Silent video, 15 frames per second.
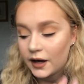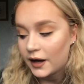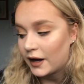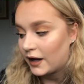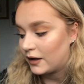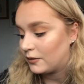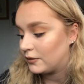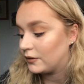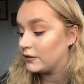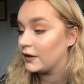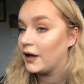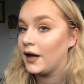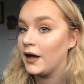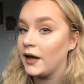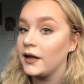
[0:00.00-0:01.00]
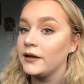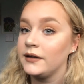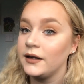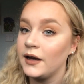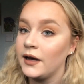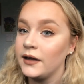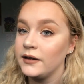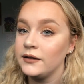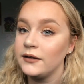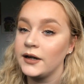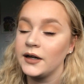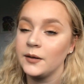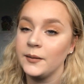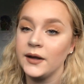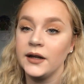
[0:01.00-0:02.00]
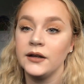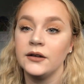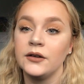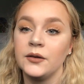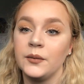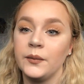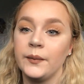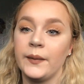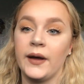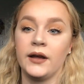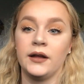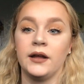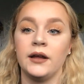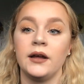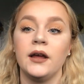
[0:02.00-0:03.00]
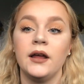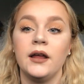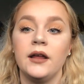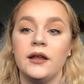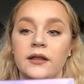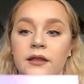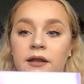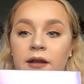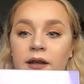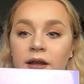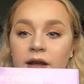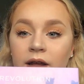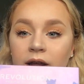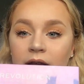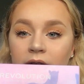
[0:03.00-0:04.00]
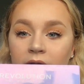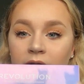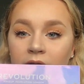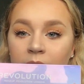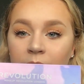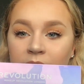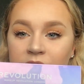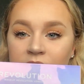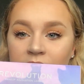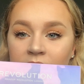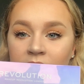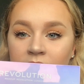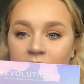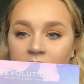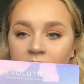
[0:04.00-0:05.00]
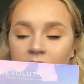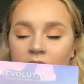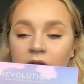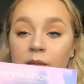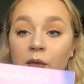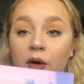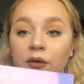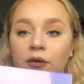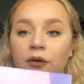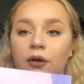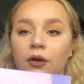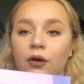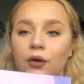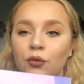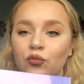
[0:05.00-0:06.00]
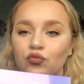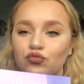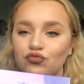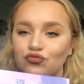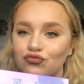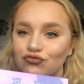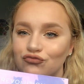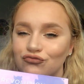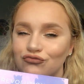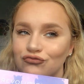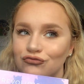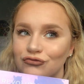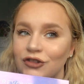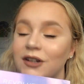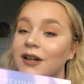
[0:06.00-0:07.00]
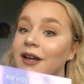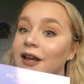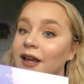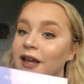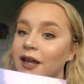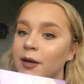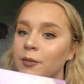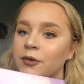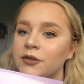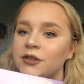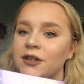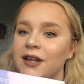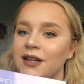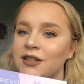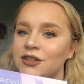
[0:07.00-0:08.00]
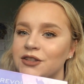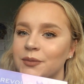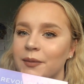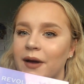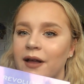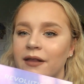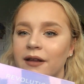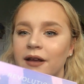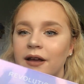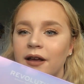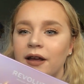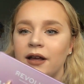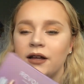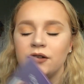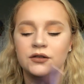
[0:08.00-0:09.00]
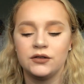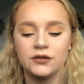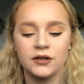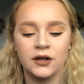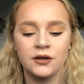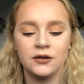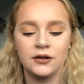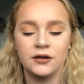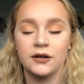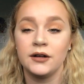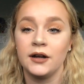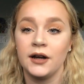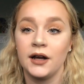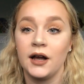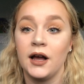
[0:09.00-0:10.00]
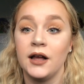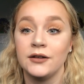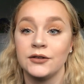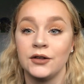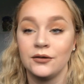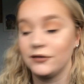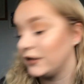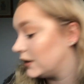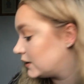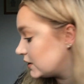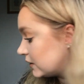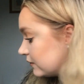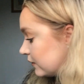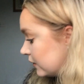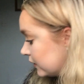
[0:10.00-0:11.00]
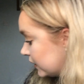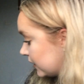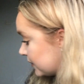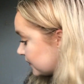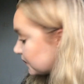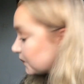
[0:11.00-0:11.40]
I would highly recommend buying the Imogenation palette. It is so good and I can't stop reaching for it.